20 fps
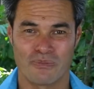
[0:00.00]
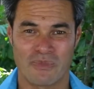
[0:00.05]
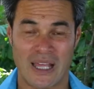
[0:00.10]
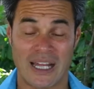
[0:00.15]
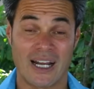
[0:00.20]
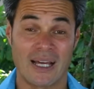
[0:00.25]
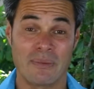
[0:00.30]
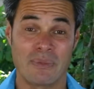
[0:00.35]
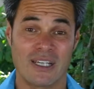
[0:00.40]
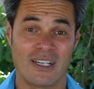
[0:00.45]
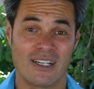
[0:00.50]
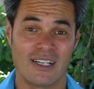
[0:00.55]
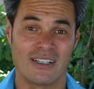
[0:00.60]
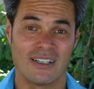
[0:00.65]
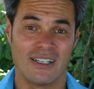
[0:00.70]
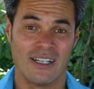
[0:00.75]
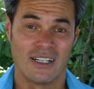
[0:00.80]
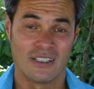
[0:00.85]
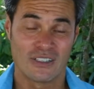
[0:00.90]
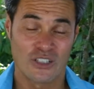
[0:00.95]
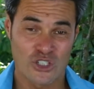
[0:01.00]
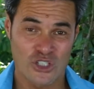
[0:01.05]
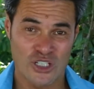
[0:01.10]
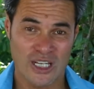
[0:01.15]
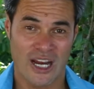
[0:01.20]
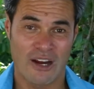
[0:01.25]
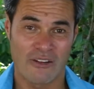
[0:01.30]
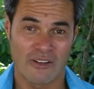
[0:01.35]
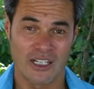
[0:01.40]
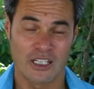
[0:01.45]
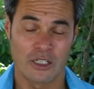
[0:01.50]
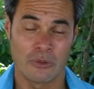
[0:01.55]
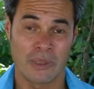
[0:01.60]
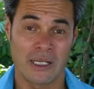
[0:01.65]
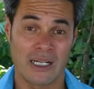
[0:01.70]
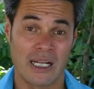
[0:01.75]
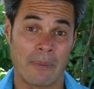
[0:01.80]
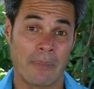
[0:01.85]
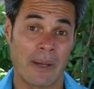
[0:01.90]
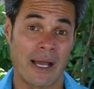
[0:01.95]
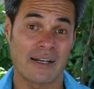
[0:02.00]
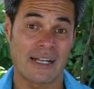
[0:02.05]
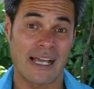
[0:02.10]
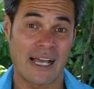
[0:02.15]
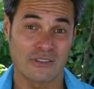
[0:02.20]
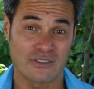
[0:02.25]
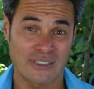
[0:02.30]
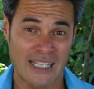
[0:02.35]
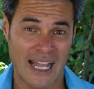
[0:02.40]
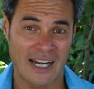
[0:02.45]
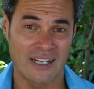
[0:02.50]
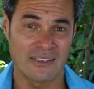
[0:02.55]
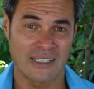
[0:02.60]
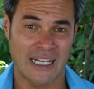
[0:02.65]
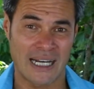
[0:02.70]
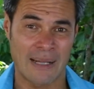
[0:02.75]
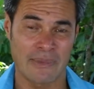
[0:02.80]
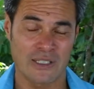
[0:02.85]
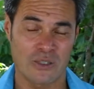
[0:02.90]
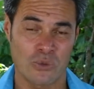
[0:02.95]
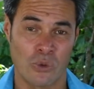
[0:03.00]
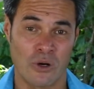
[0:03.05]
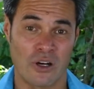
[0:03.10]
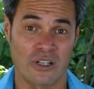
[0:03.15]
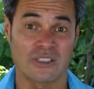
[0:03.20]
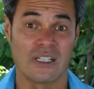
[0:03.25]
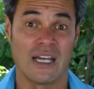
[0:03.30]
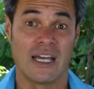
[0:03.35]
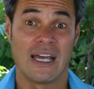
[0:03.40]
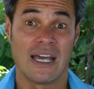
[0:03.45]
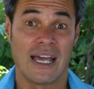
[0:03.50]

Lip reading: And I'm here to share a little bit about how Talent Dynamics works